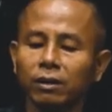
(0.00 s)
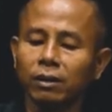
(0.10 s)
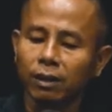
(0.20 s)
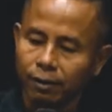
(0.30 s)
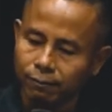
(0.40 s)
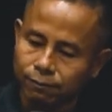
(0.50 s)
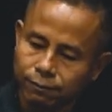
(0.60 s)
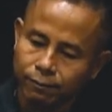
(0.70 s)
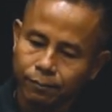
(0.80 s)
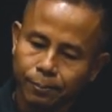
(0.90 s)

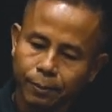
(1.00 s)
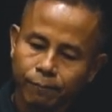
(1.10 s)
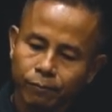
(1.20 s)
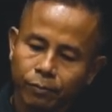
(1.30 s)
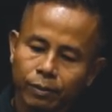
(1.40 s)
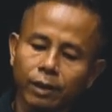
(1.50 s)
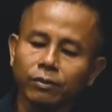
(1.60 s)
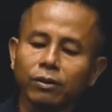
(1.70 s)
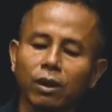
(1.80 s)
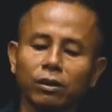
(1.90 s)
love does
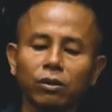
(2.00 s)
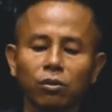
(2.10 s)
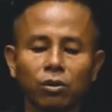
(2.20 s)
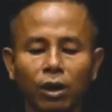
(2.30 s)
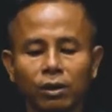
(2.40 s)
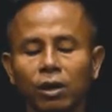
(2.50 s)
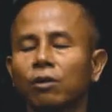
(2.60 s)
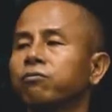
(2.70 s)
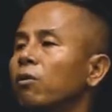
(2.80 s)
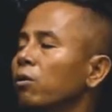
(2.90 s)
not know God, for